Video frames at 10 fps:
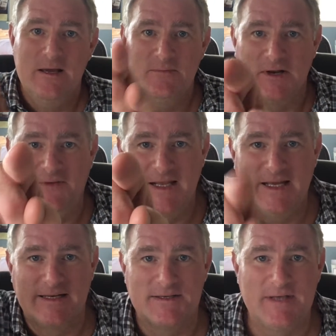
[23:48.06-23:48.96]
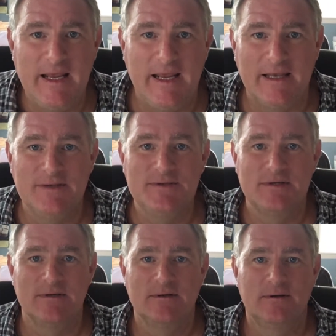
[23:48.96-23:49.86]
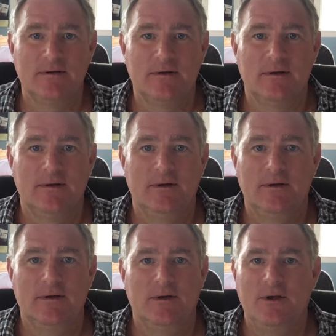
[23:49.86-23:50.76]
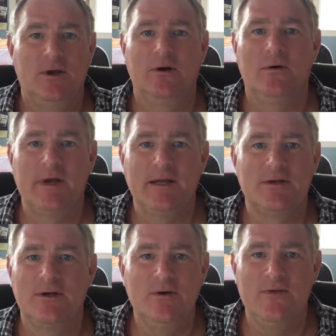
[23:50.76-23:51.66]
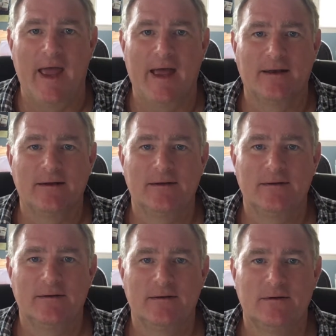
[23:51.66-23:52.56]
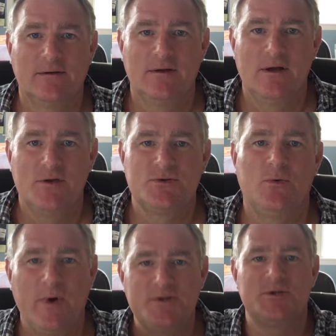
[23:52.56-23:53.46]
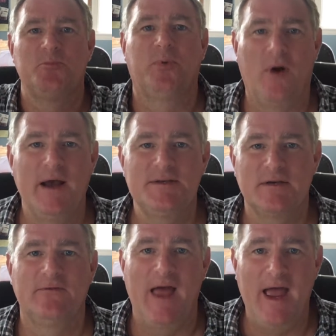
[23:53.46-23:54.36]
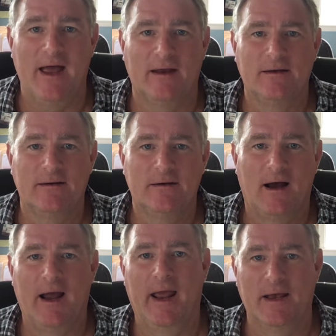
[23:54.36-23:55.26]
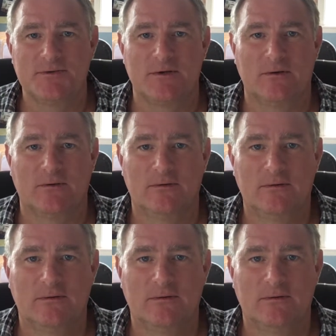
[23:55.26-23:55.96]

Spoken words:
But if you get diseased, you don't get to do that. So what's the price of that, I ask you?